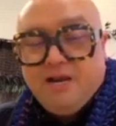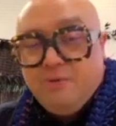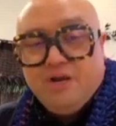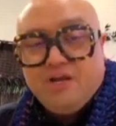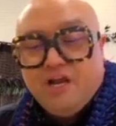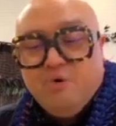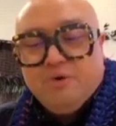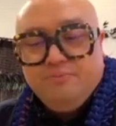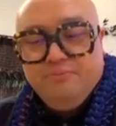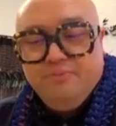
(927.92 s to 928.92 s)
But I won't go
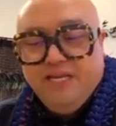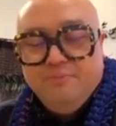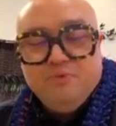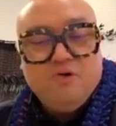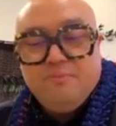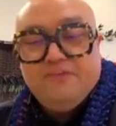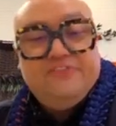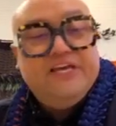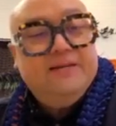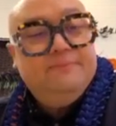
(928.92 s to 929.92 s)
on any more
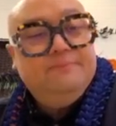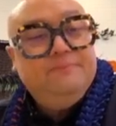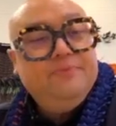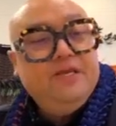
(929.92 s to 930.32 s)
about that.